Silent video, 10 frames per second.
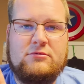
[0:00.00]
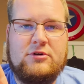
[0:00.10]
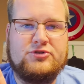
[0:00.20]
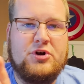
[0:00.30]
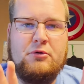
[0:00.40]

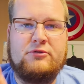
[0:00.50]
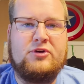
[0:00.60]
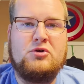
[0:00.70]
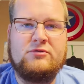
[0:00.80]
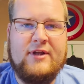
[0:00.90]
there's no
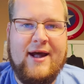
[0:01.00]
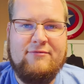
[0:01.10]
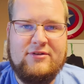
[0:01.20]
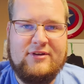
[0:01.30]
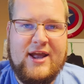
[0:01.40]
excuse to
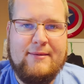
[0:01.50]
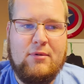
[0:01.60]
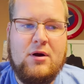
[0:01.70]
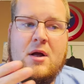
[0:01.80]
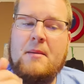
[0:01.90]
have this
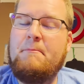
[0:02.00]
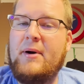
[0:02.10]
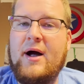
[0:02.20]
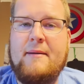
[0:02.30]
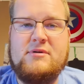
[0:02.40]
camera,
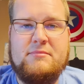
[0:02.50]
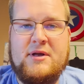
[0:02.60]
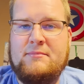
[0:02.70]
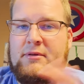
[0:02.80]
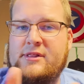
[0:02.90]
but I'm gonna be
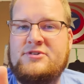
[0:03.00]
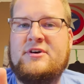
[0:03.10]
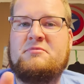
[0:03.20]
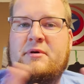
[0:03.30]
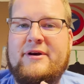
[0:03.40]
completely
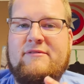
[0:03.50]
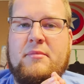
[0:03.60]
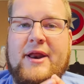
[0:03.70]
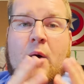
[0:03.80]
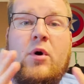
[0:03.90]
transparent,
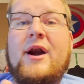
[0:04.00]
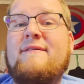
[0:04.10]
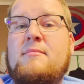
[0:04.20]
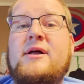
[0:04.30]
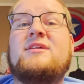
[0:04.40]
everybody. I wanted
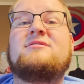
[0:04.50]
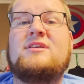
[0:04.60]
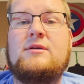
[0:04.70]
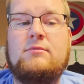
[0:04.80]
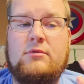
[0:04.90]
everybody to
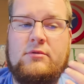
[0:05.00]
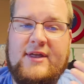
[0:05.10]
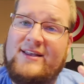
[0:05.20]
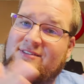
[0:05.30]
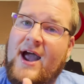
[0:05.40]
see the
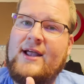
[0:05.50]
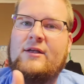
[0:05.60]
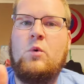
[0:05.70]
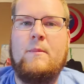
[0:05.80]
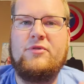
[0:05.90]
exact
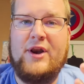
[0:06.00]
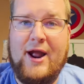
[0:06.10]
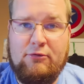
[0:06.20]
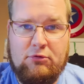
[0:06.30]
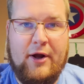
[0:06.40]
equipment that
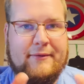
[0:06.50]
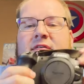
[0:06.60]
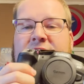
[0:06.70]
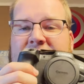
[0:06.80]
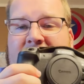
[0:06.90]
I run.
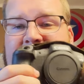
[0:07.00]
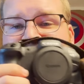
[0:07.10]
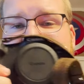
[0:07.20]
This